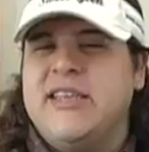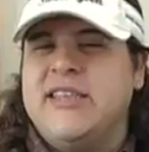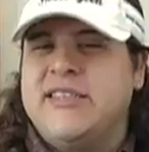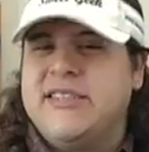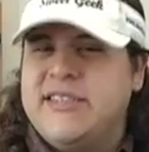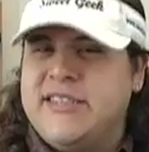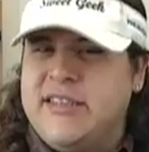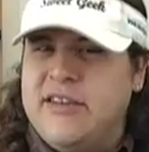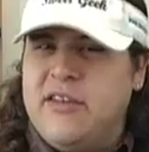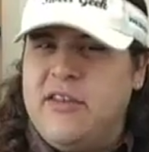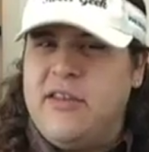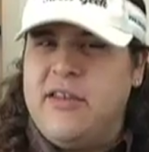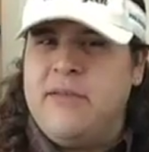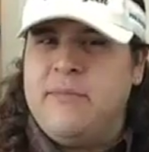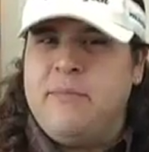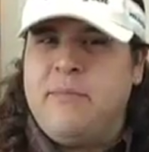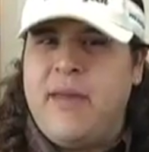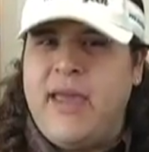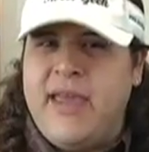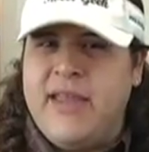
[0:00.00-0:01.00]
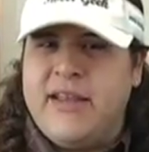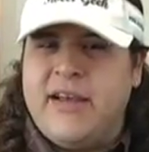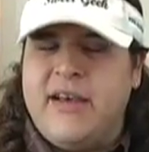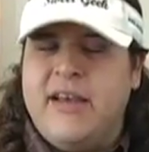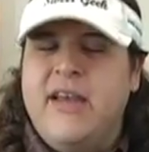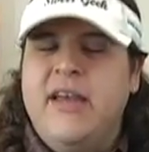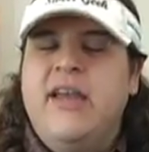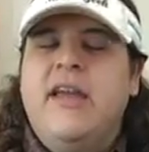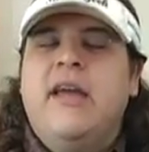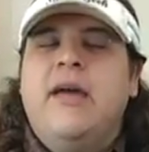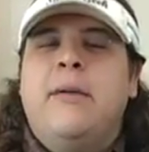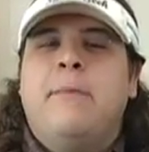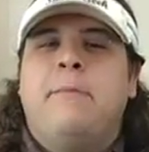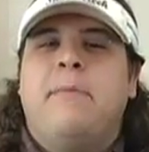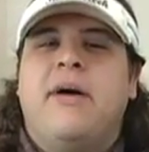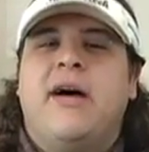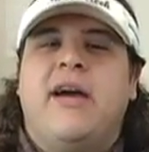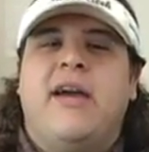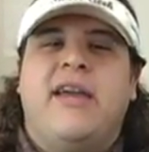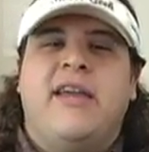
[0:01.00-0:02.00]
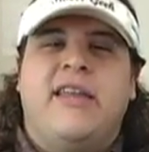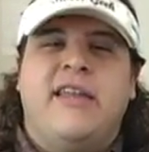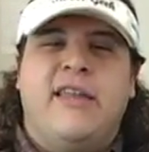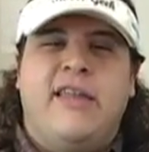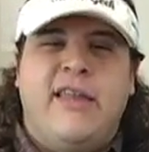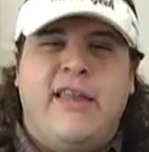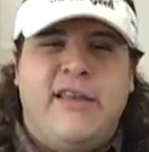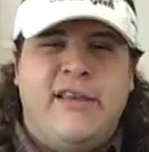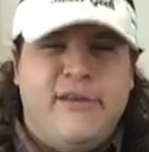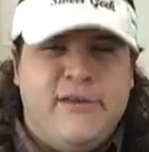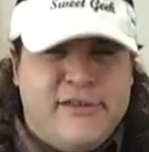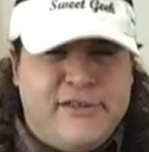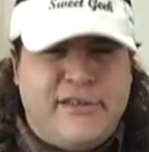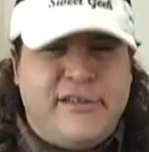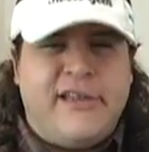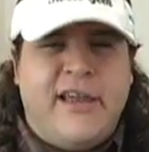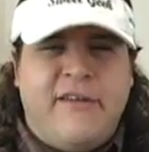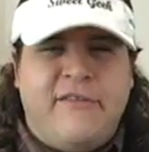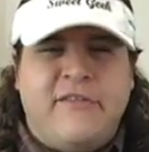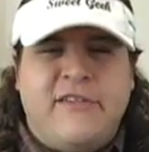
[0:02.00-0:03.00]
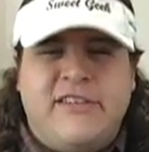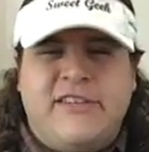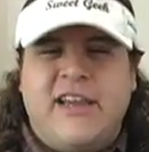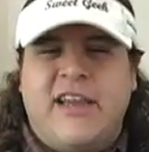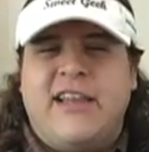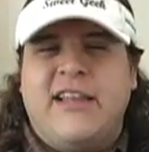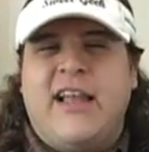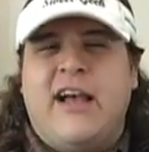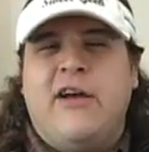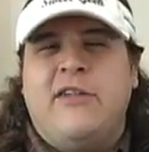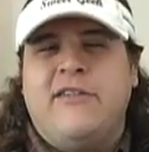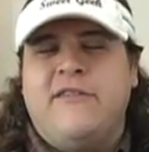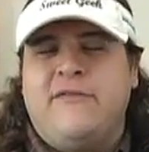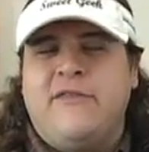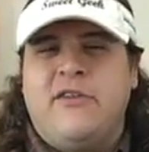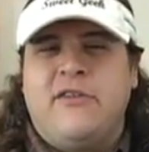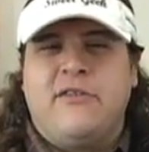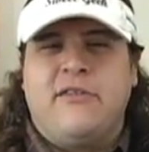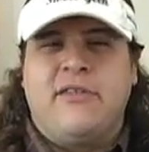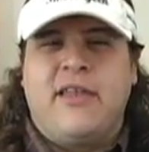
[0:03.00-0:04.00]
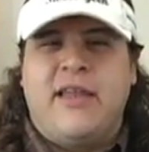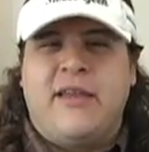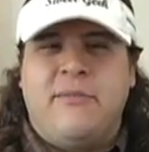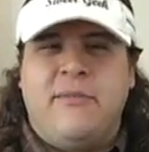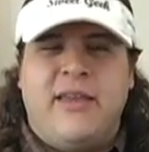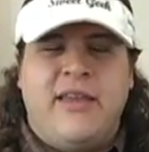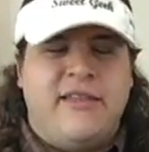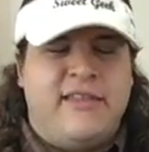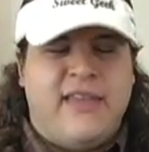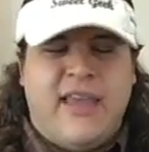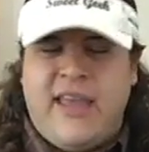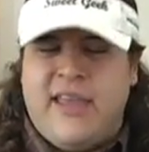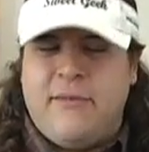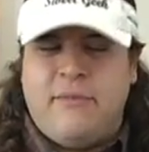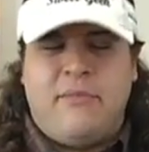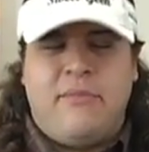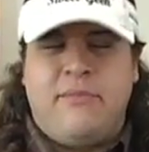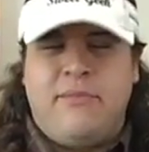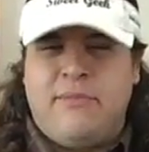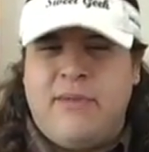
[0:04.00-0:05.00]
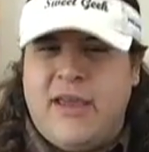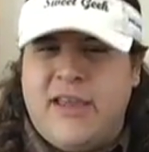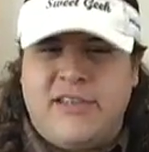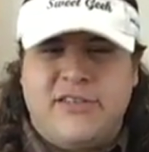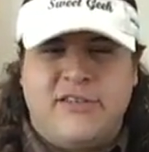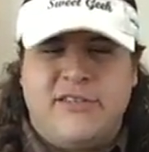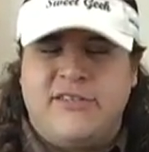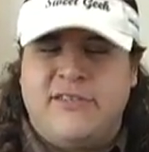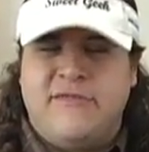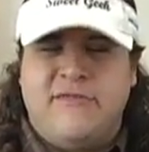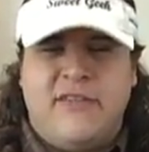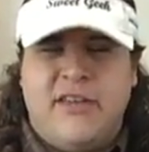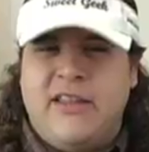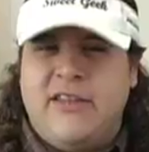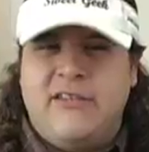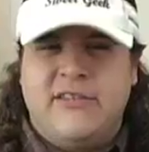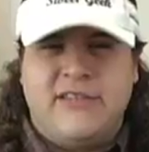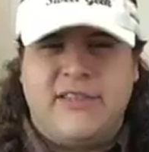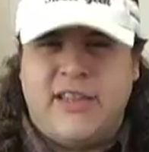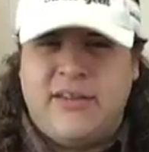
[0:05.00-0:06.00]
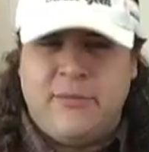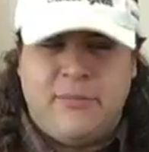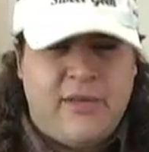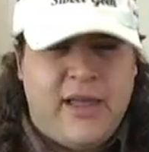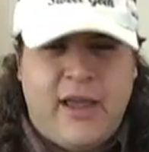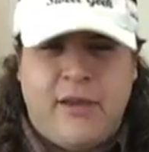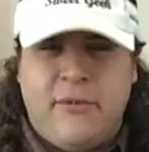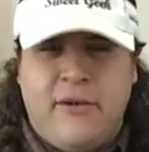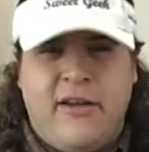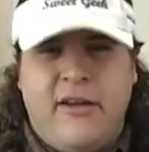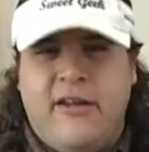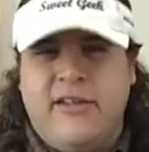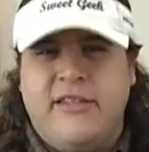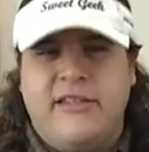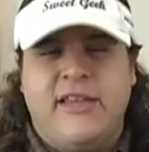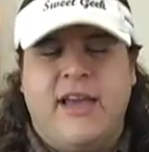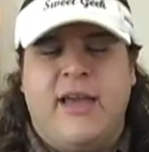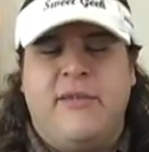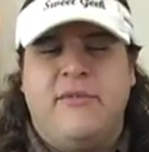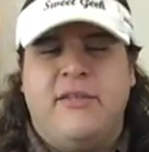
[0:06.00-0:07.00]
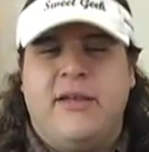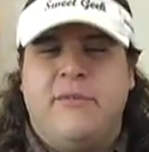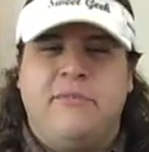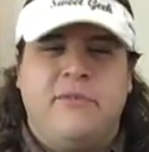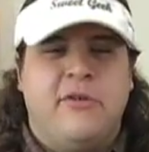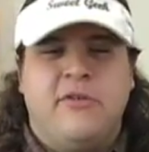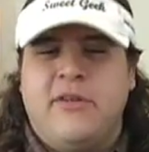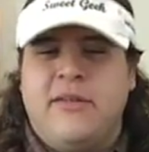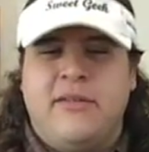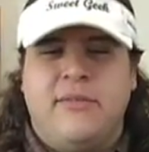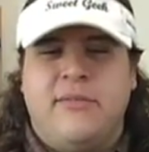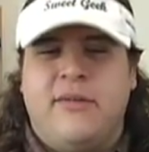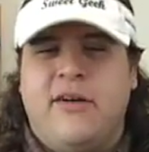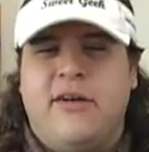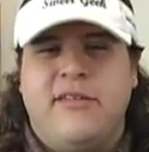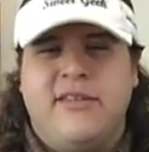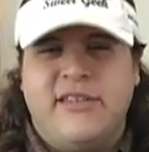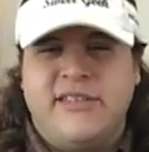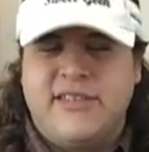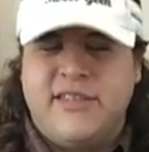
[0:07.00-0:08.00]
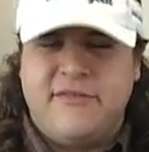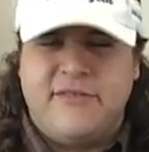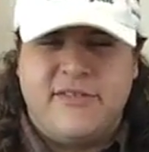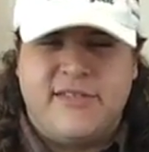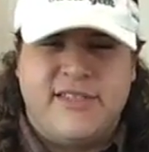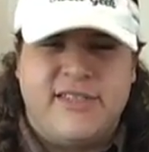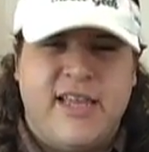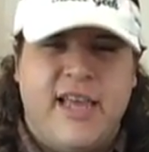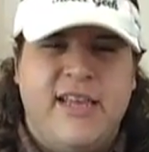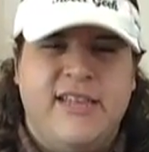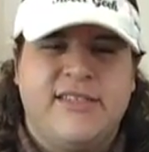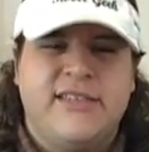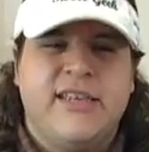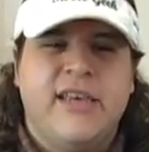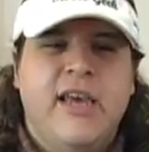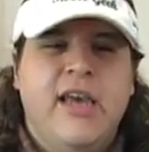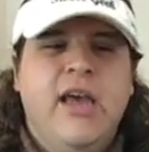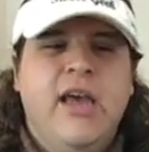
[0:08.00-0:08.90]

It's still in beta, but you should definitely check it out if you're like me and taking pictures and videos on your BlackBerry all the time and uploading them to all these different sites.